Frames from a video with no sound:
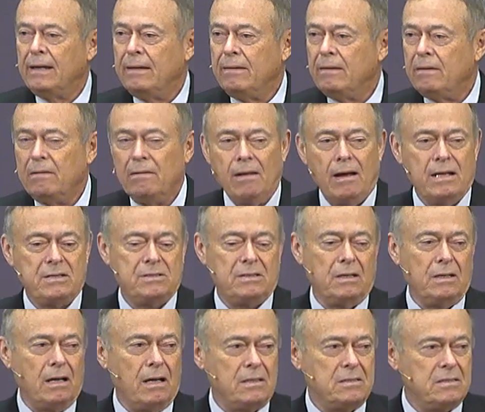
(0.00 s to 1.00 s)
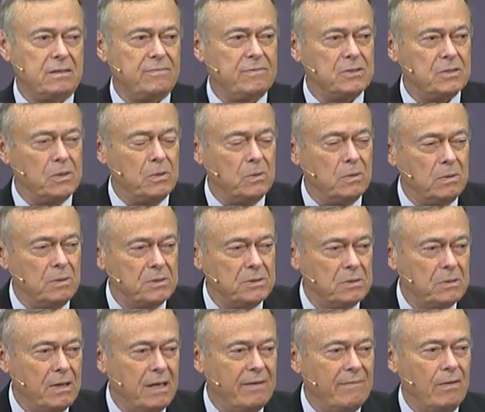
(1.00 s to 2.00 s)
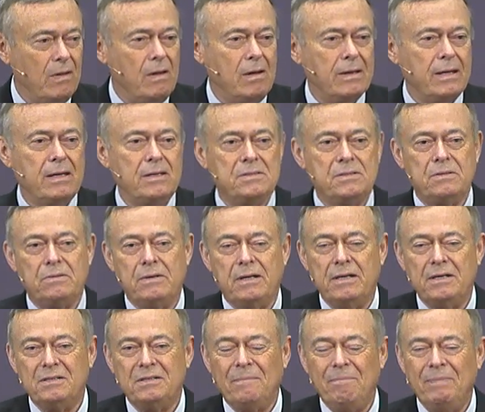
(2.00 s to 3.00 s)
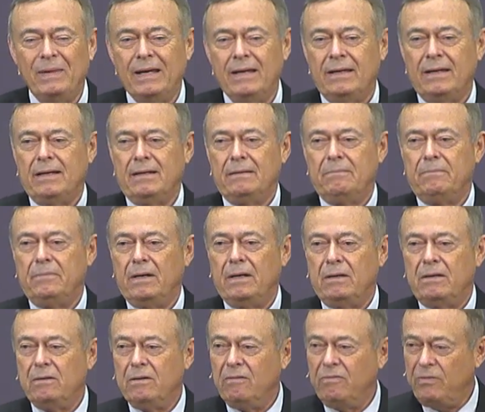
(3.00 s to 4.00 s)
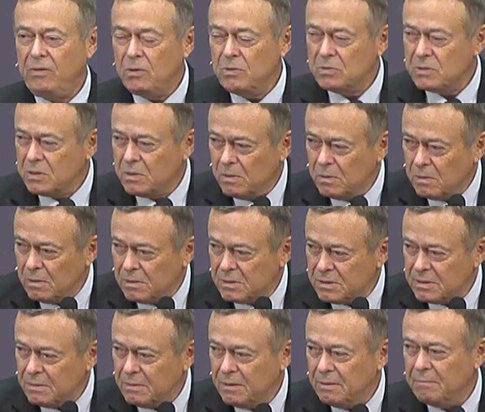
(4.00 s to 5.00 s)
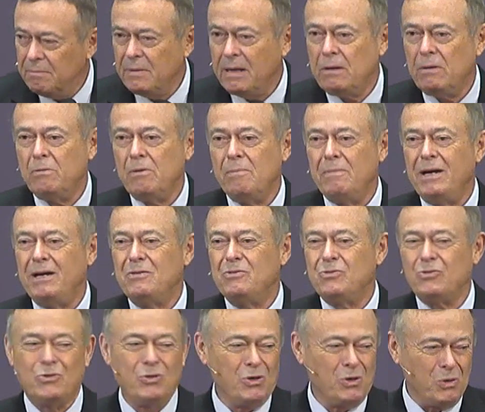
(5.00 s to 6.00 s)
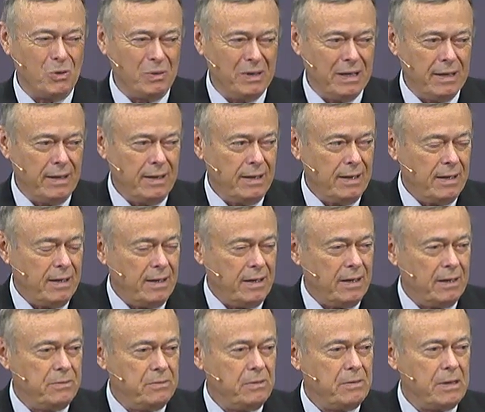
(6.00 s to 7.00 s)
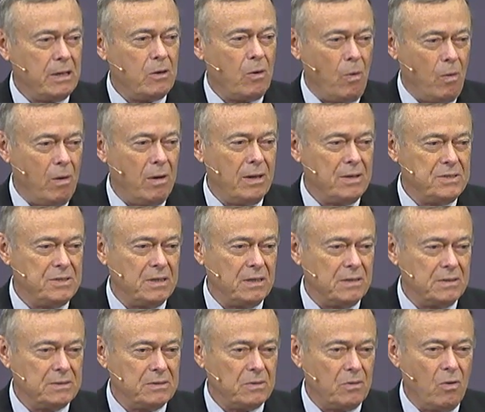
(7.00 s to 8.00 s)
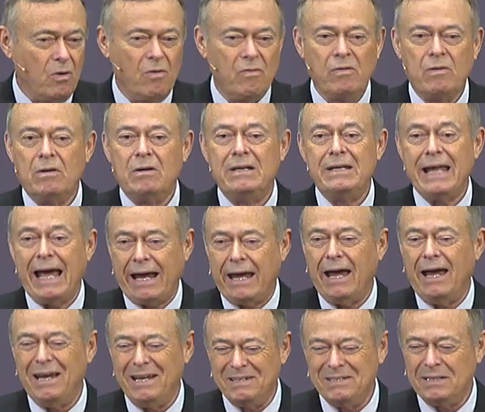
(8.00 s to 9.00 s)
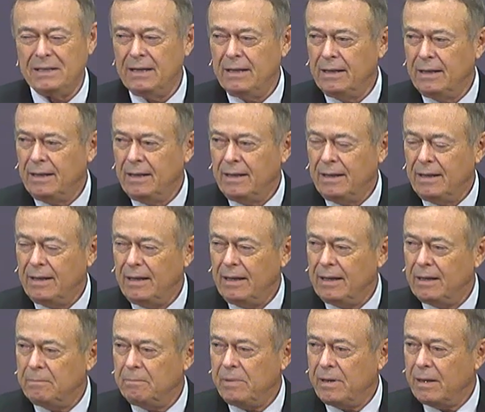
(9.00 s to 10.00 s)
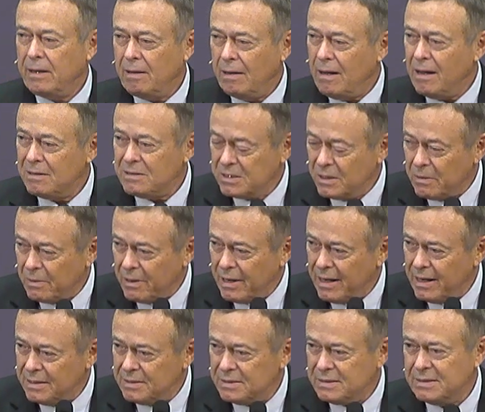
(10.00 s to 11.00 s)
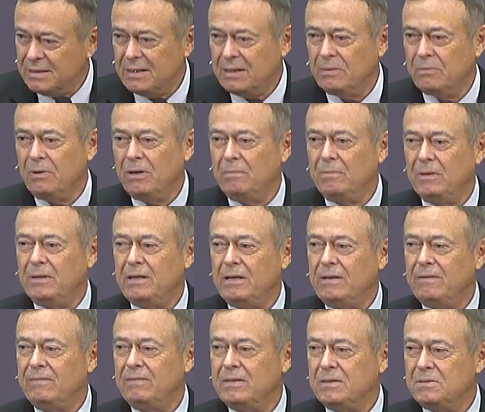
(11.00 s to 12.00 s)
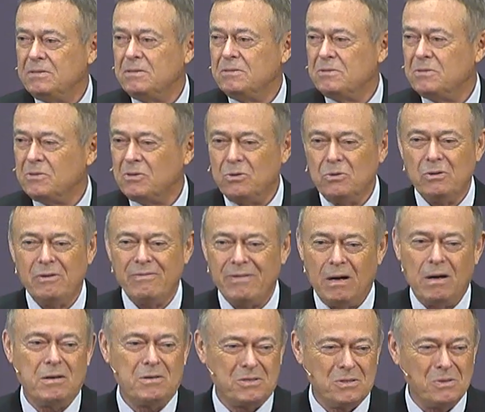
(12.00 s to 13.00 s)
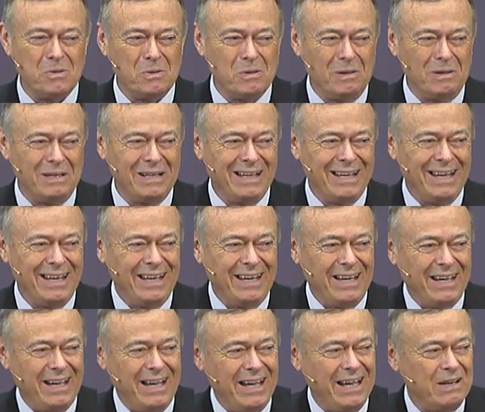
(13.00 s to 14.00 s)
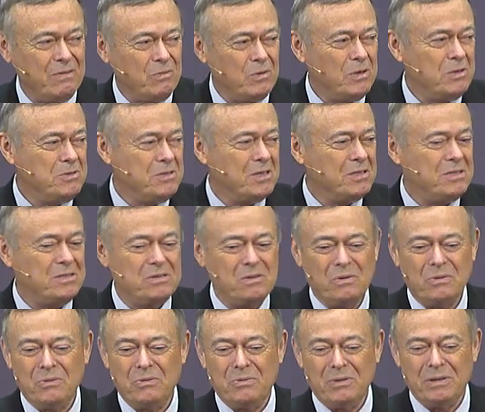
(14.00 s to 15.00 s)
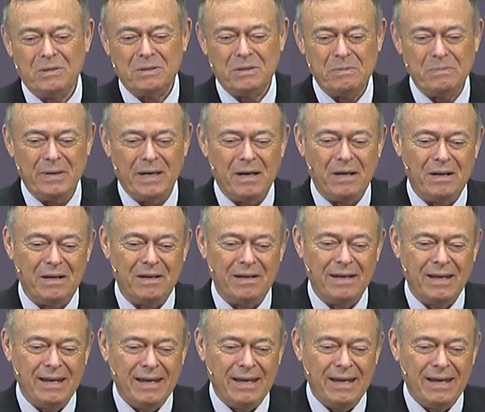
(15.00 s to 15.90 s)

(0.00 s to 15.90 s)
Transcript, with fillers: There are lots and lots of schools who have long histories, but a few schools remain true uh, to their origins over decades. And by God's grace, uh, we believe this is true of our school, and we're just so thrilled about it.